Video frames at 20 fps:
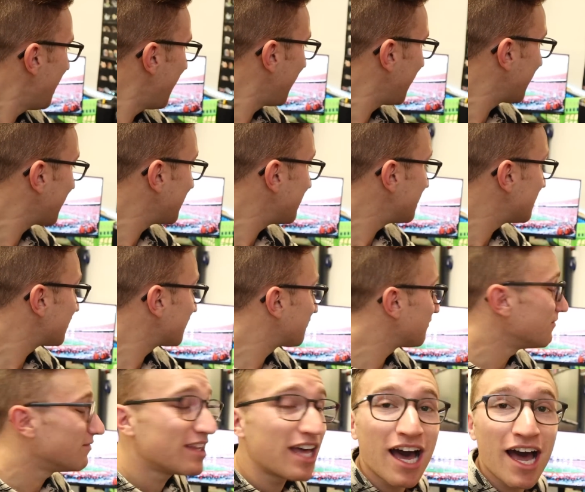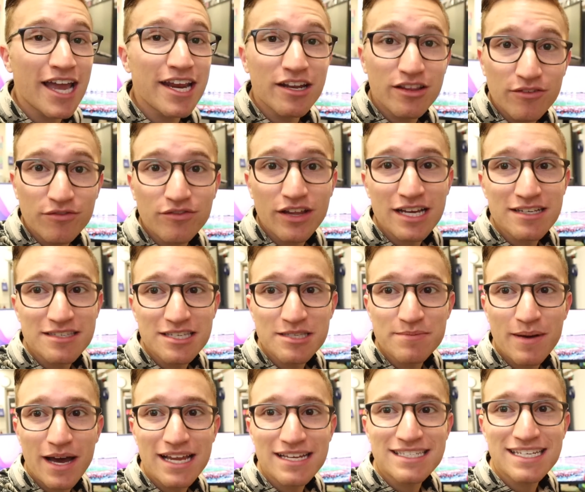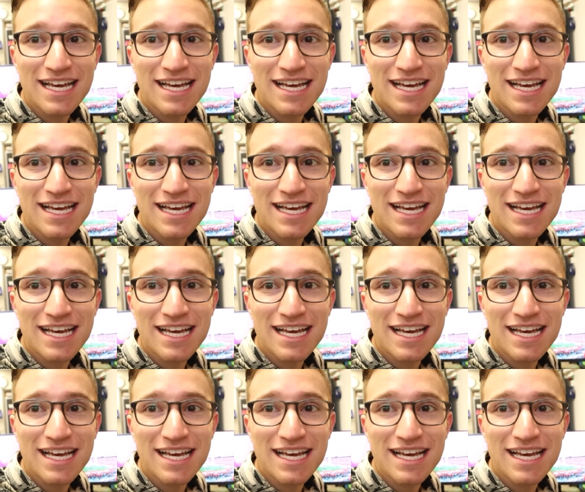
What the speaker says: and the height of the FlexiSpot